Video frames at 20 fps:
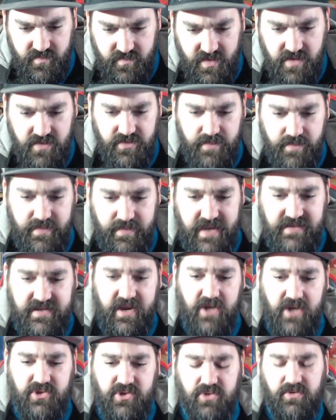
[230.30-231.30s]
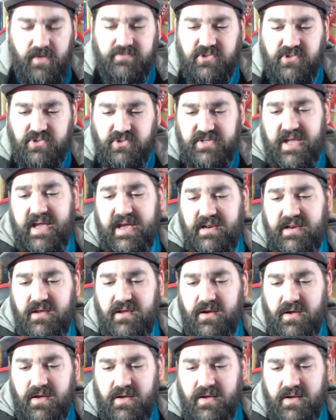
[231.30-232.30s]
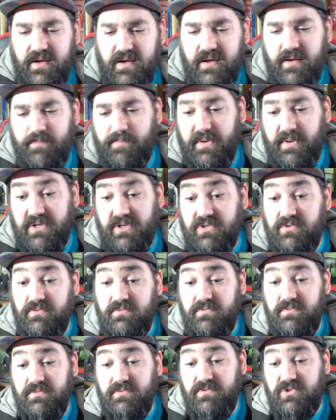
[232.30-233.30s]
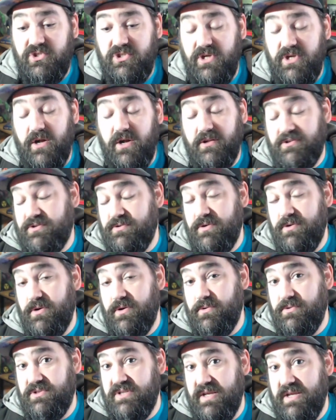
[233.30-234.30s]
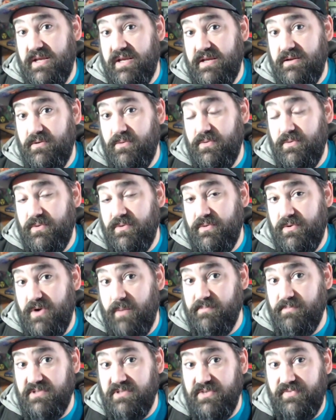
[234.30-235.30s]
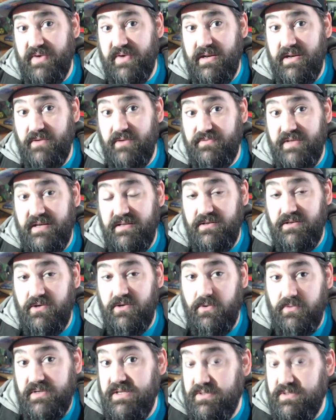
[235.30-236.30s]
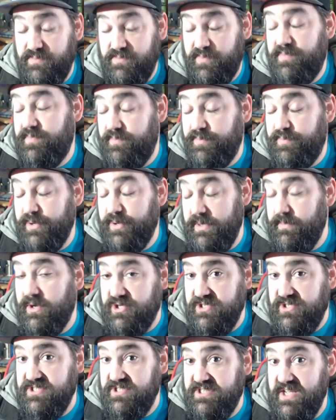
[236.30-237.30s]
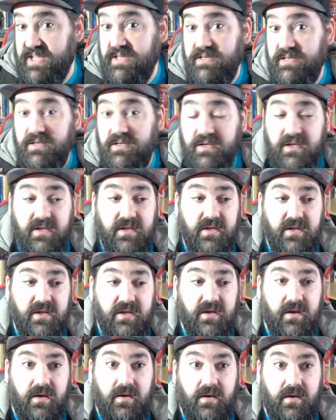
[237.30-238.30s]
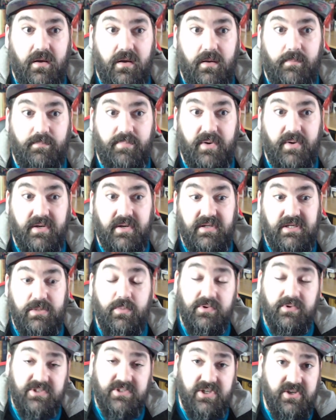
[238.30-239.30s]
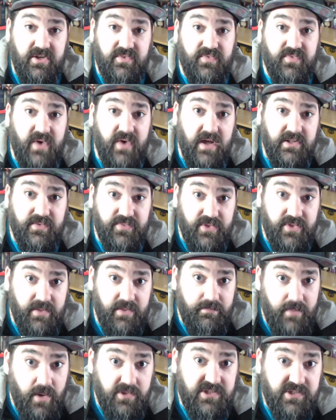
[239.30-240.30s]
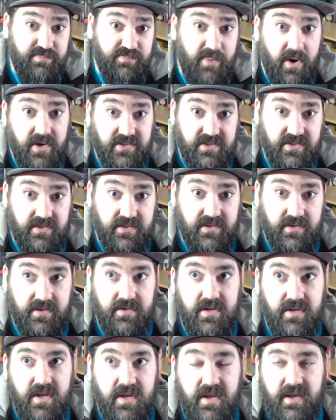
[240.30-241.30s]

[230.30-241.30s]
The main character loves her dad, but she also knows that, comes to find out that, he's pretty much insane. But he was a good father for the most part to her.